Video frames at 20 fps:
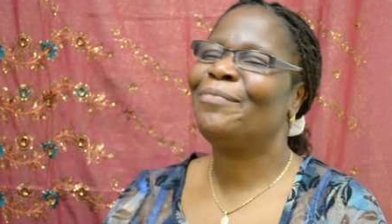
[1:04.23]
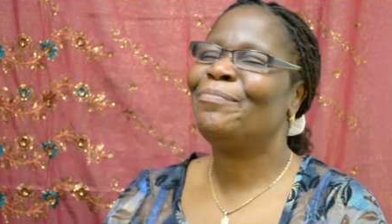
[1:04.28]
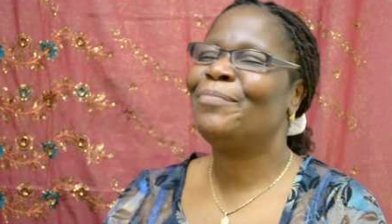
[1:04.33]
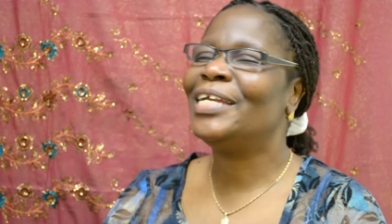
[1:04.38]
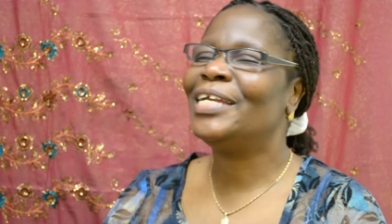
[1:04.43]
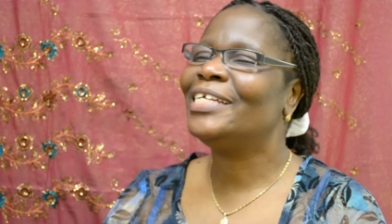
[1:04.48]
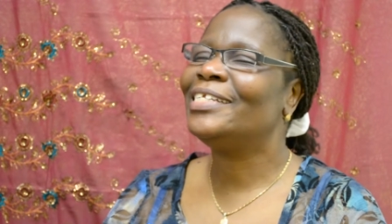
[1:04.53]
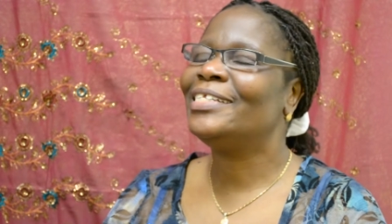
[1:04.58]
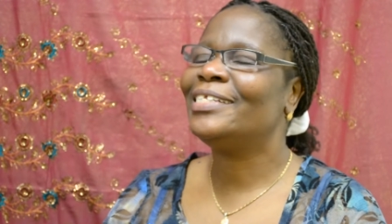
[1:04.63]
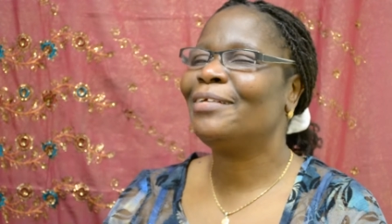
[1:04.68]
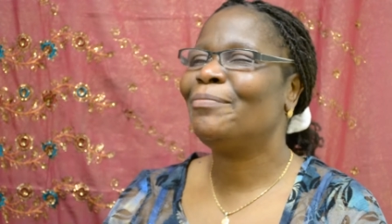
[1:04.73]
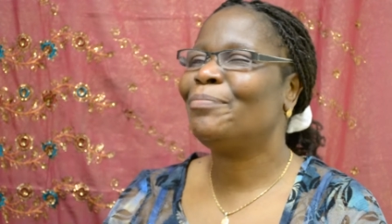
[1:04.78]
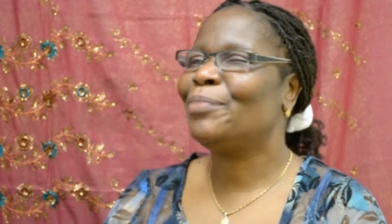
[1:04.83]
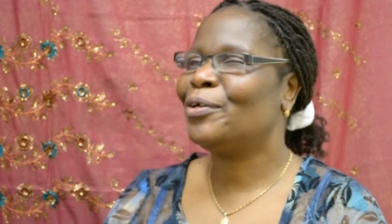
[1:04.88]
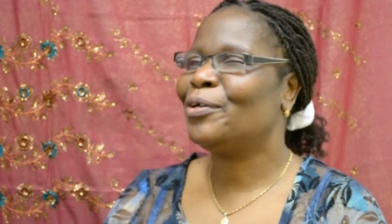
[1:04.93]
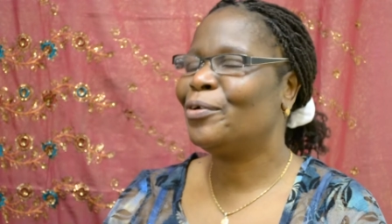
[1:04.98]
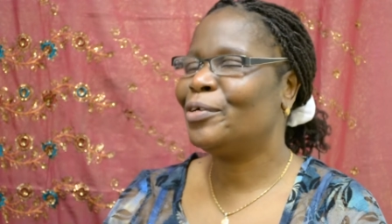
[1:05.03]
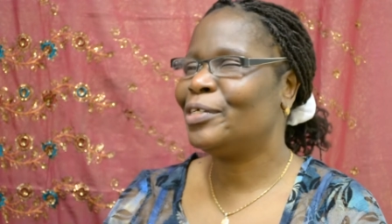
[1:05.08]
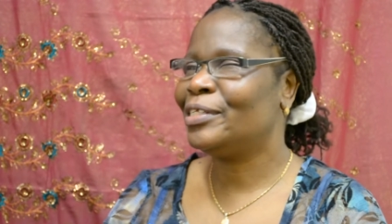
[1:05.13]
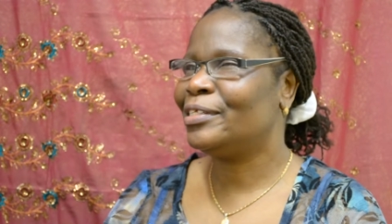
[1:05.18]
amazing
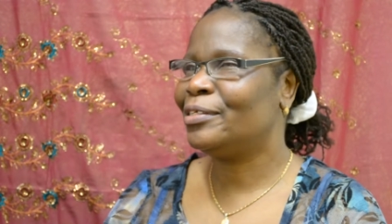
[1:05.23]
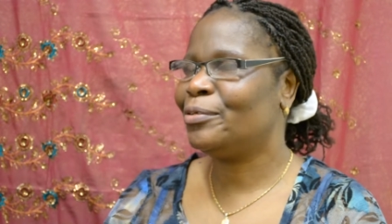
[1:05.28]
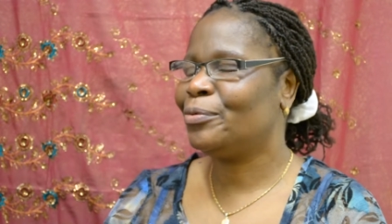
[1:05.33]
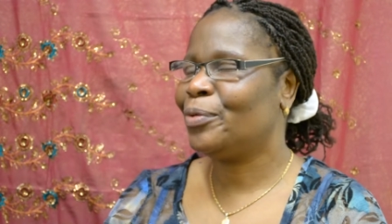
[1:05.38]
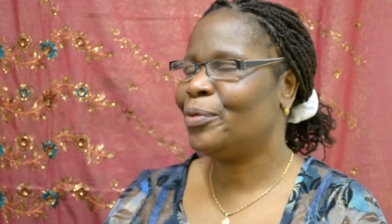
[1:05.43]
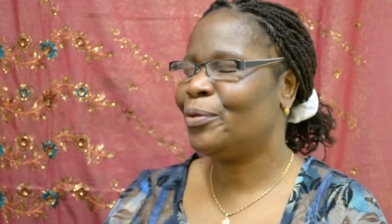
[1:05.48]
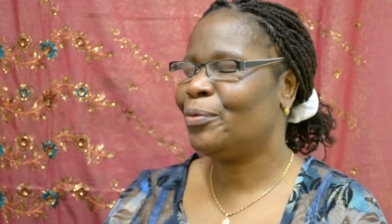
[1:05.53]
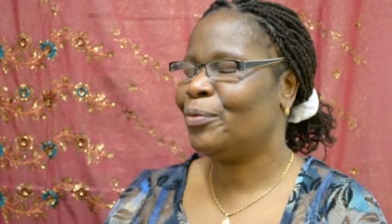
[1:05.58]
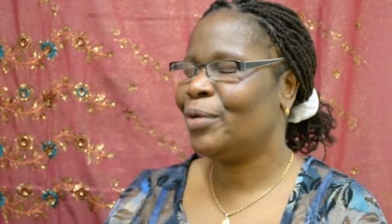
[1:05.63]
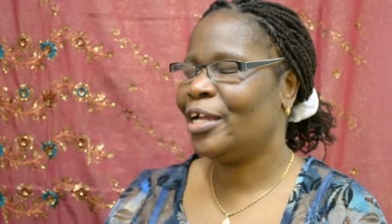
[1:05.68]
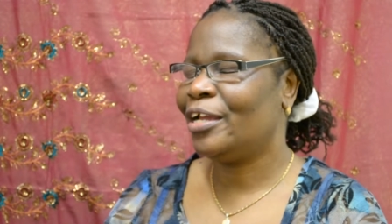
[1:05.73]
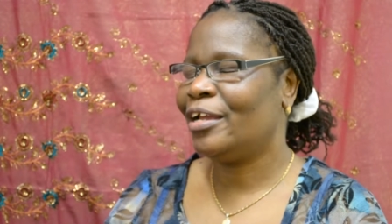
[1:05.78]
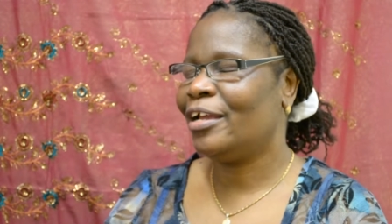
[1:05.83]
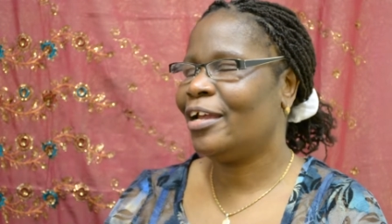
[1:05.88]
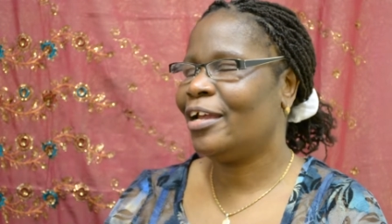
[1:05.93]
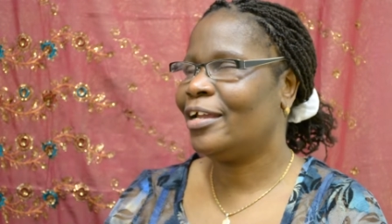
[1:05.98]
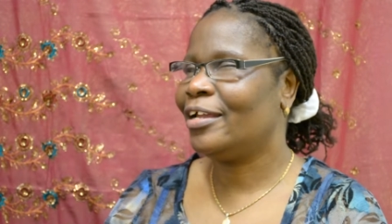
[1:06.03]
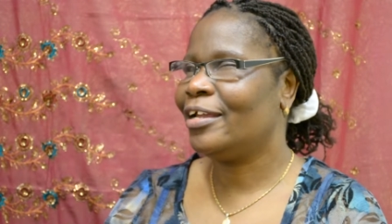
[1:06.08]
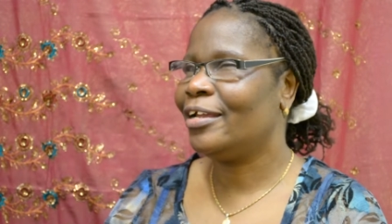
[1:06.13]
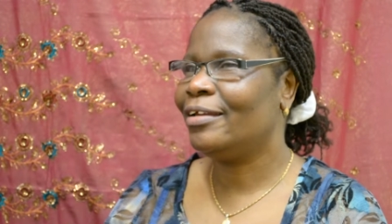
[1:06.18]
because we
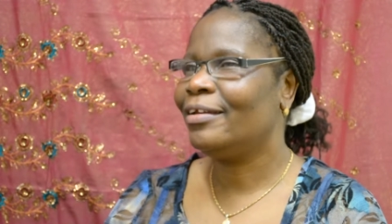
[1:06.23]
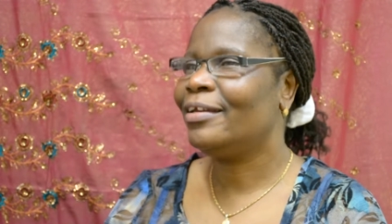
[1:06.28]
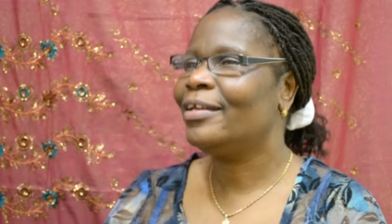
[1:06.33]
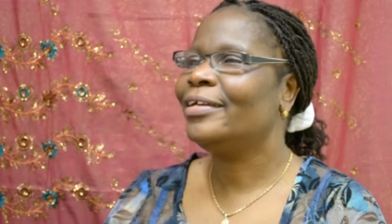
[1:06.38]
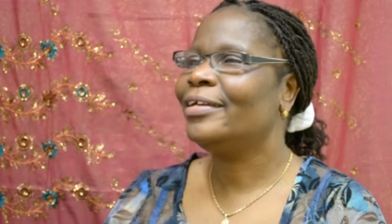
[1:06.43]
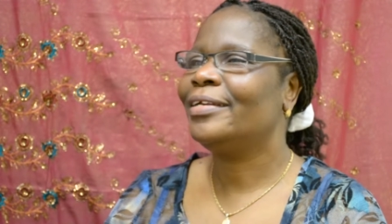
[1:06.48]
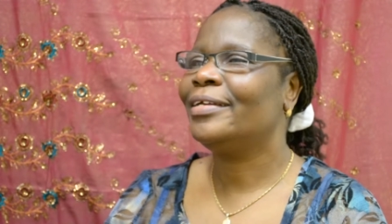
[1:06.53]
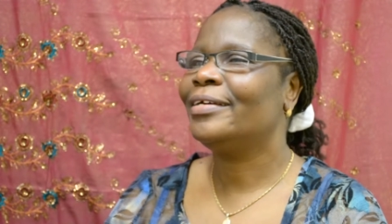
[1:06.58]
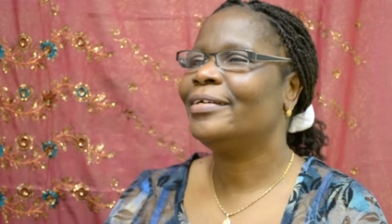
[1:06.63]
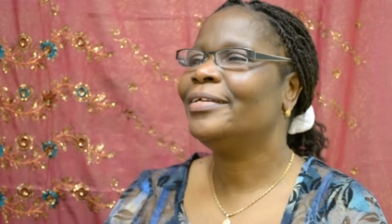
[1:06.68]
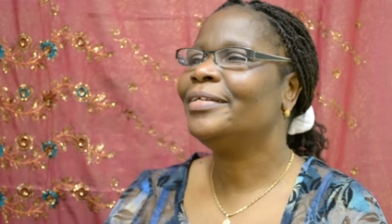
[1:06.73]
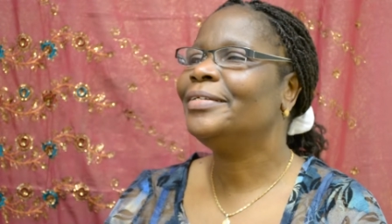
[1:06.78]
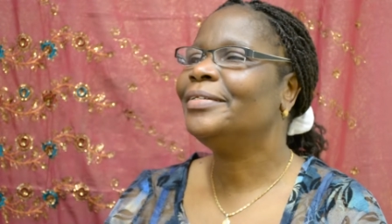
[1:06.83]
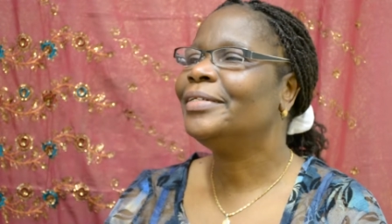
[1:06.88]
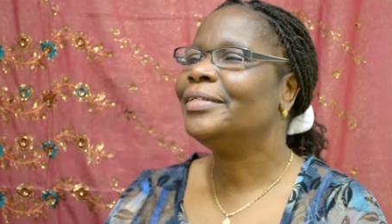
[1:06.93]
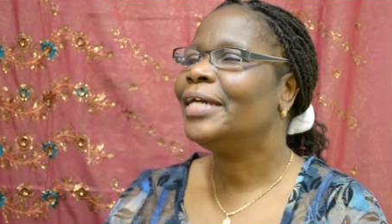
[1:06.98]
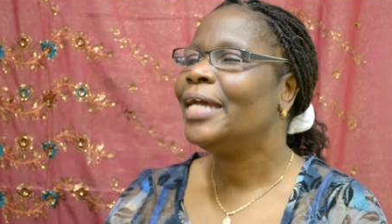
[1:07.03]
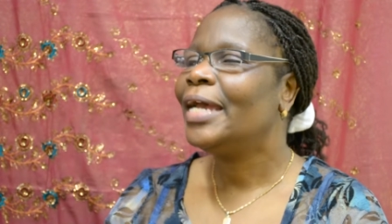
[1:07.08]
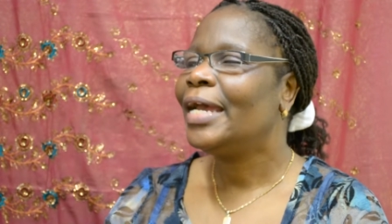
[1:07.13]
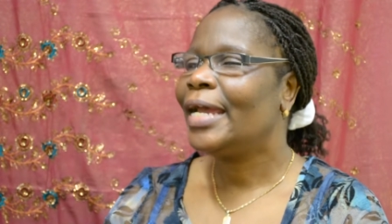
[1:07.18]
were in London
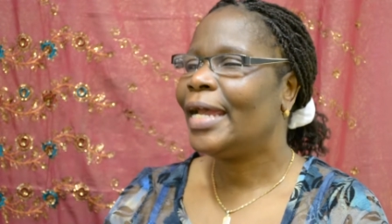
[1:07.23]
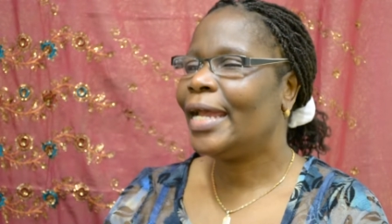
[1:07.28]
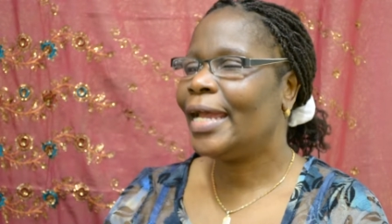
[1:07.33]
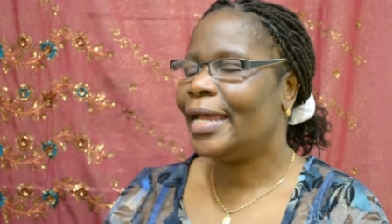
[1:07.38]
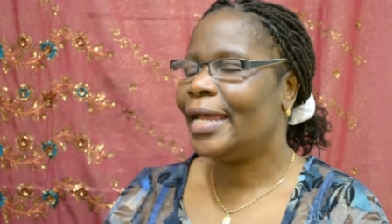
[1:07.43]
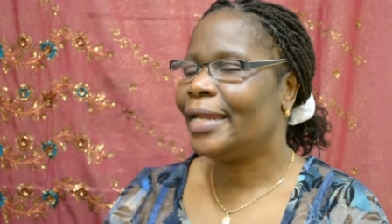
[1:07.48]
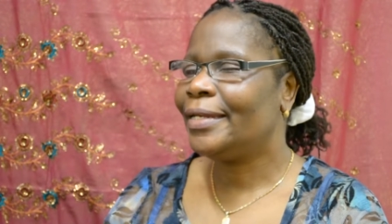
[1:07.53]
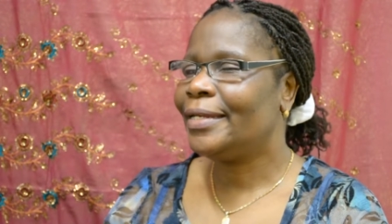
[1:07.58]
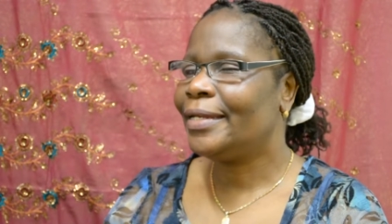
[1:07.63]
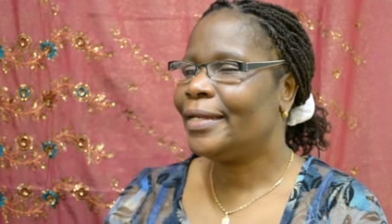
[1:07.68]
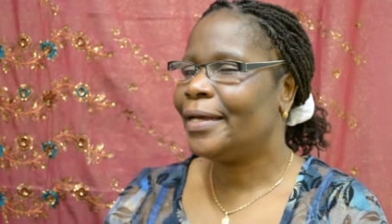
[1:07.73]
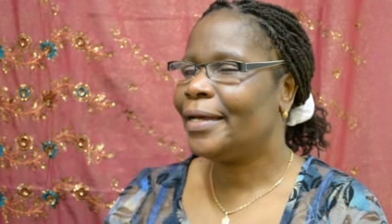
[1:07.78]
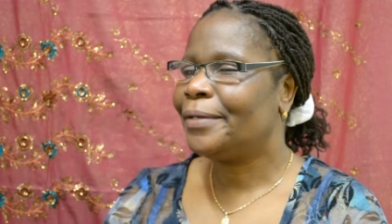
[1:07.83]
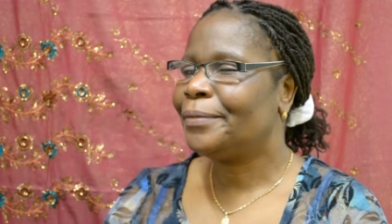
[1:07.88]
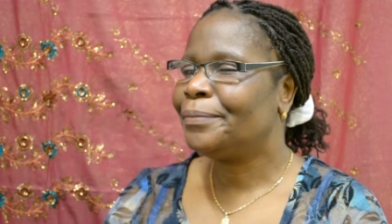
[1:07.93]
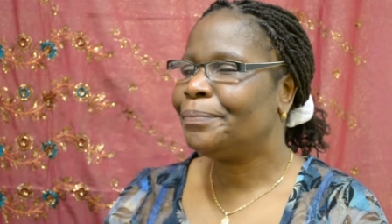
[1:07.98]
and um,